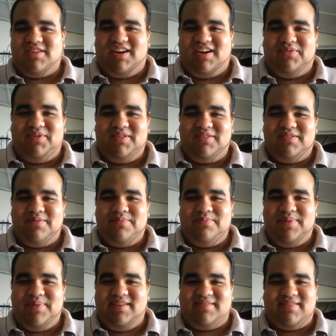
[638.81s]
trouble
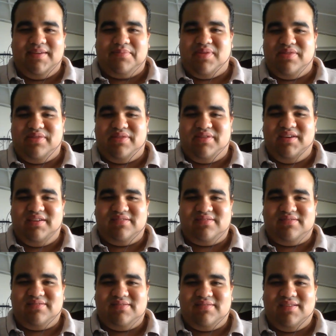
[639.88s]
by accepting
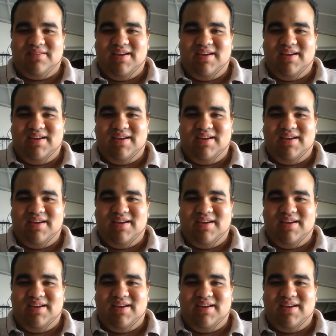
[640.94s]
things,